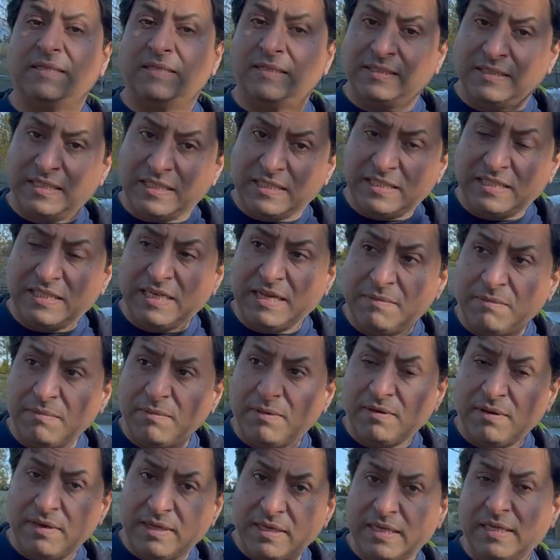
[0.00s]

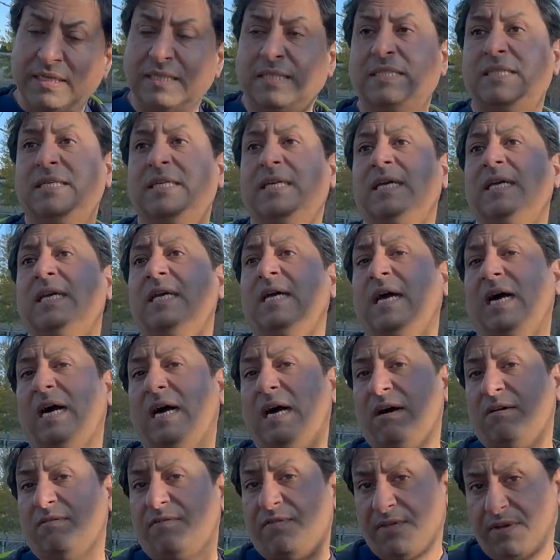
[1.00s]
disabled is
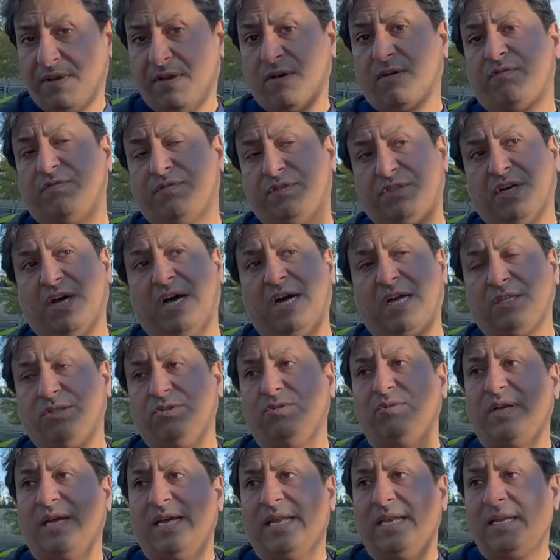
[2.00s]
free of charge. You
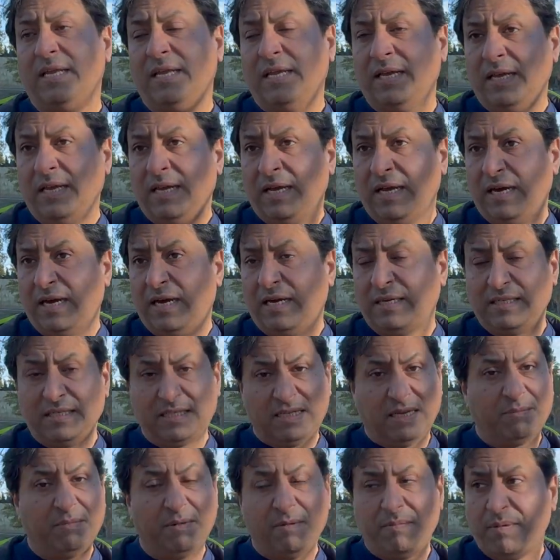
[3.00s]
can
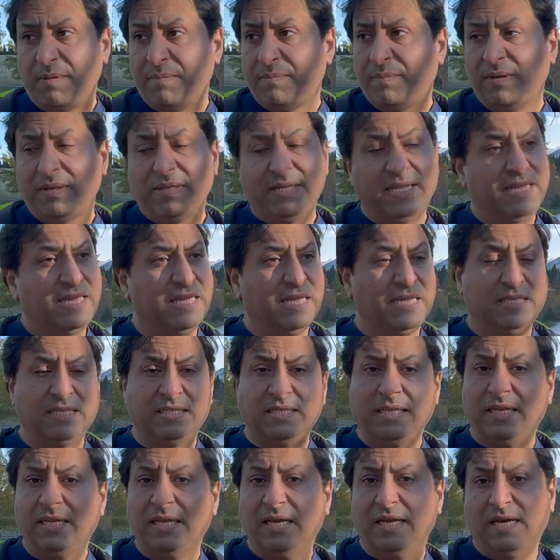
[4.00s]
disabled people, they can
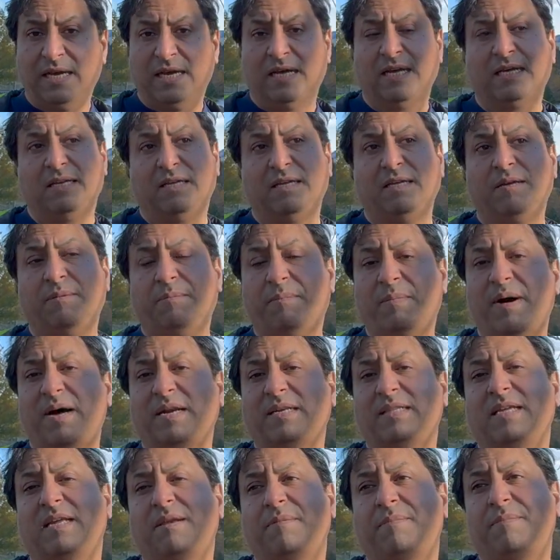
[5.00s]
park
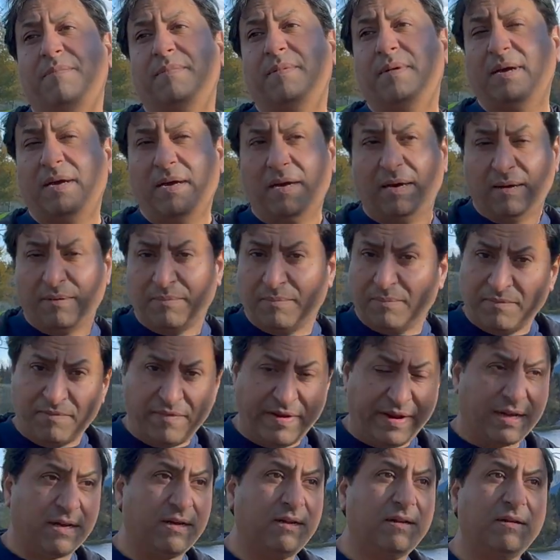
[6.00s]
their
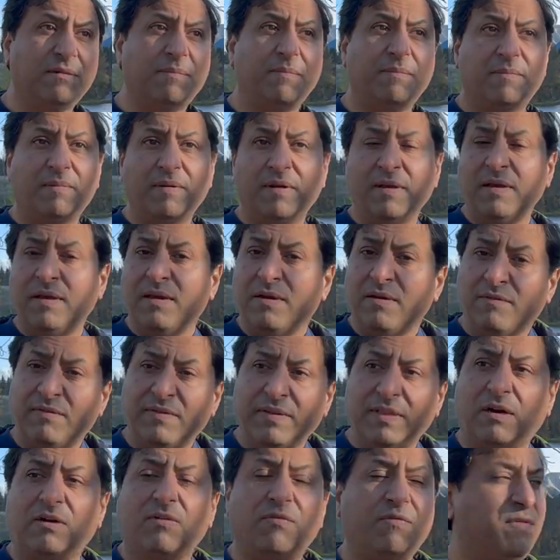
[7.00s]
vehicle
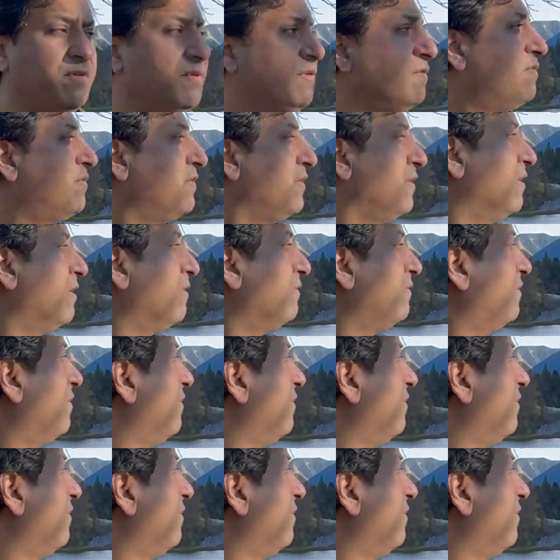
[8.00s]
without free of